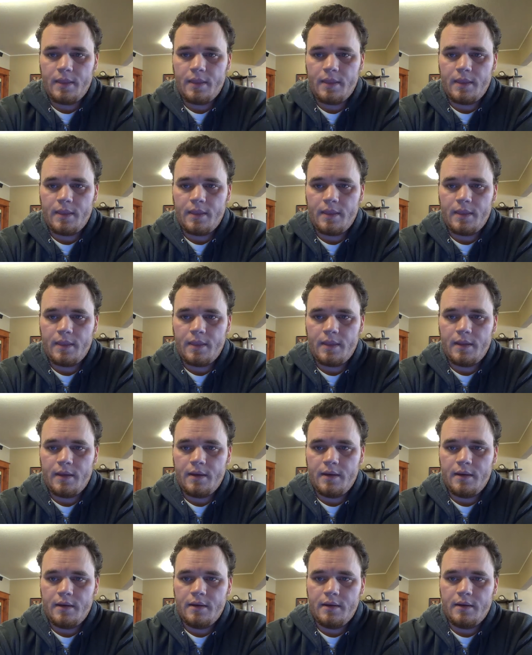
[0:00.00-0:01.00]

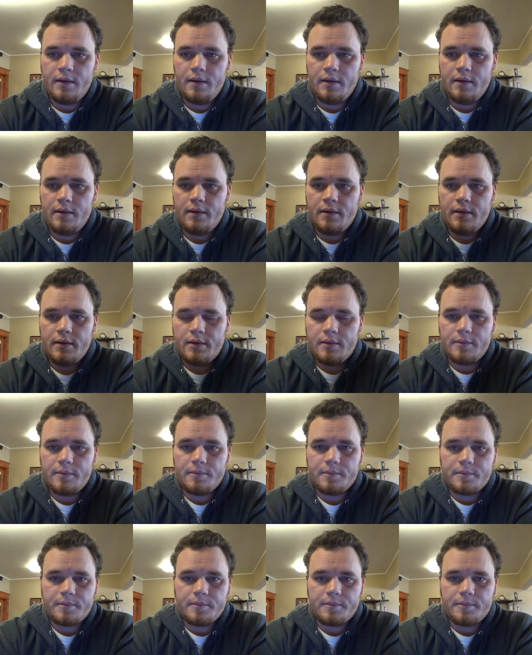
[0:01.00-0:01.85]
(no one is talking)